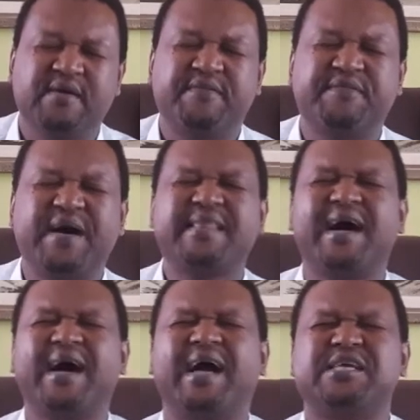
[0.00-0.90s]

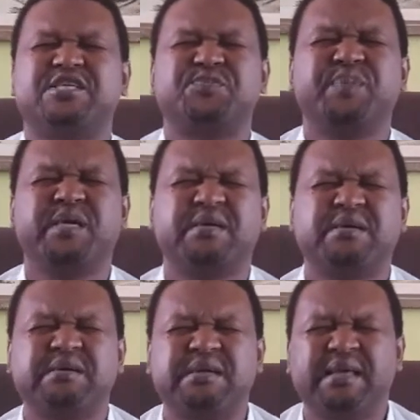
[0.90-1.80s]
Father, I speak
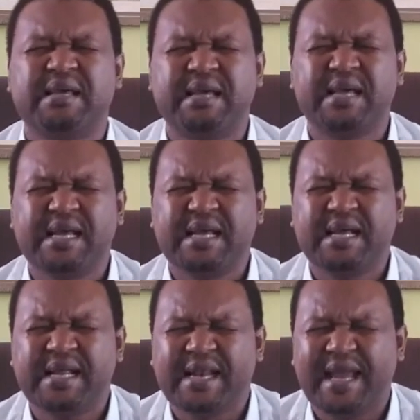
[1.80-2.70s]

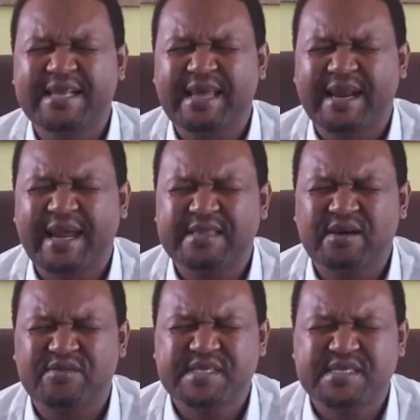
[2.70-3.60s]
like the right
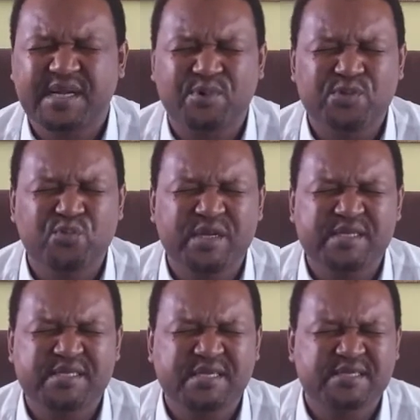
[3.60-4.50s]
of Psalm
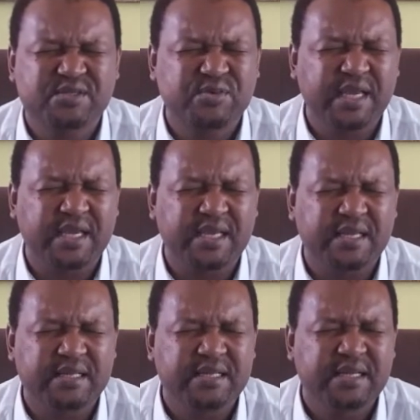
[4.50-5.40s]
126 today,
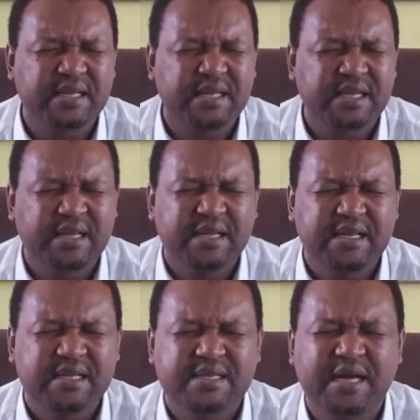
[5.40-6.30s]

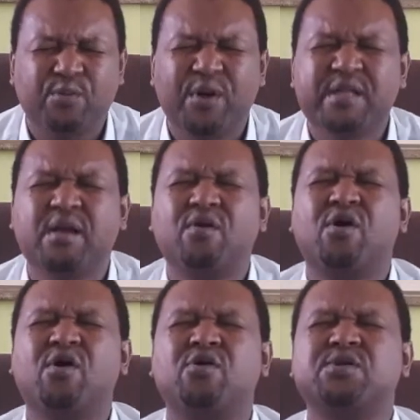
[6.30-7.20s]
that when the
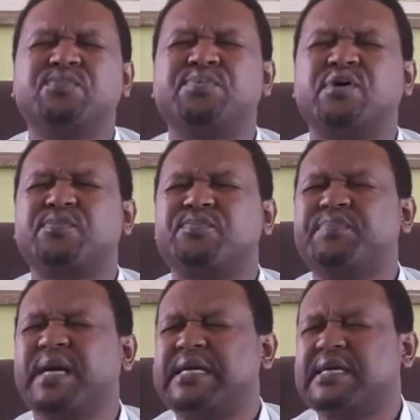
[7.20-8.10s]
Lord brought
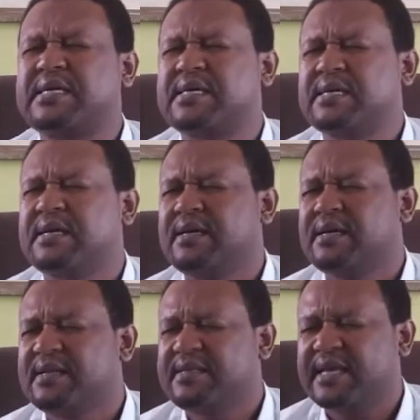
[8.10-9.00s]
back
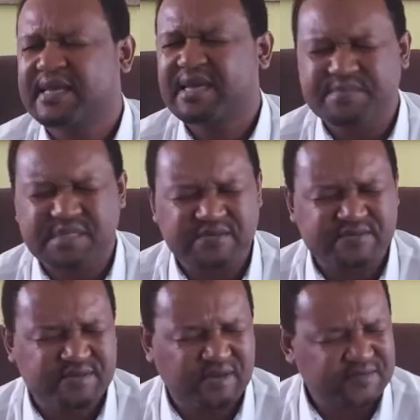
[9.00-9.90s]
the
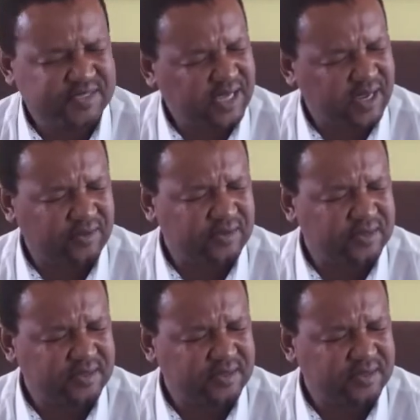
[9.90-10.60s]
captives of Zion,